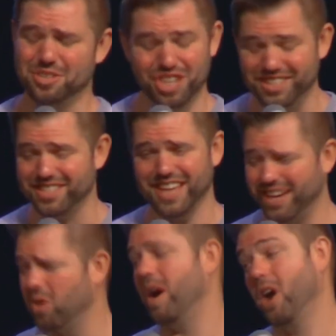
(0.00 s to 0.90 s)
Jesus,
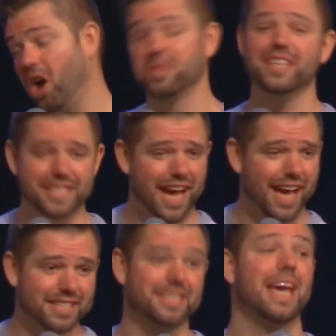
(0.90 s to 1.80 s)
I know all these
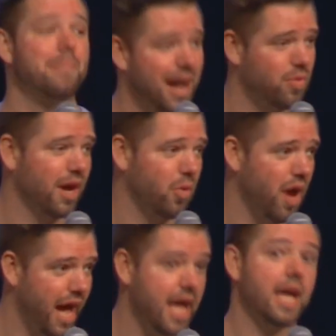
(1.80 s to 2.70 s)
guys, they might run
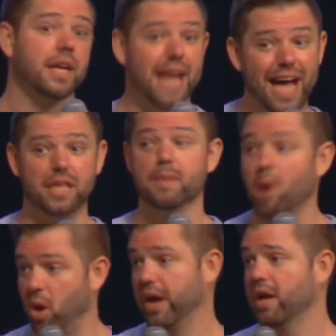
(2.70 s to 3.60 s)
away. Not your
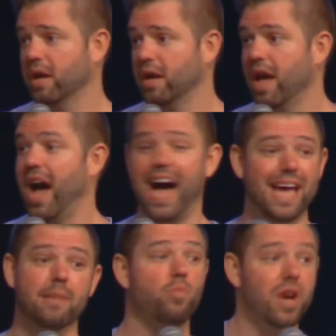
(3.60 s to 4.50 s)
boy.
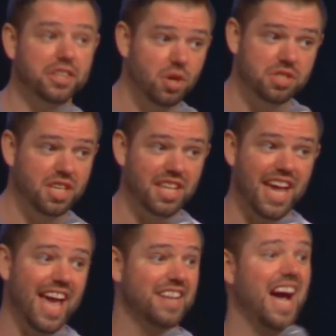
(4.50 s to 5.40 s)
I am with you to
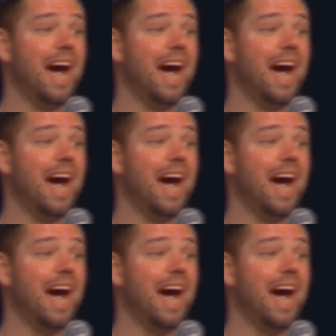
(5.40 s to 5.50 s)
the end.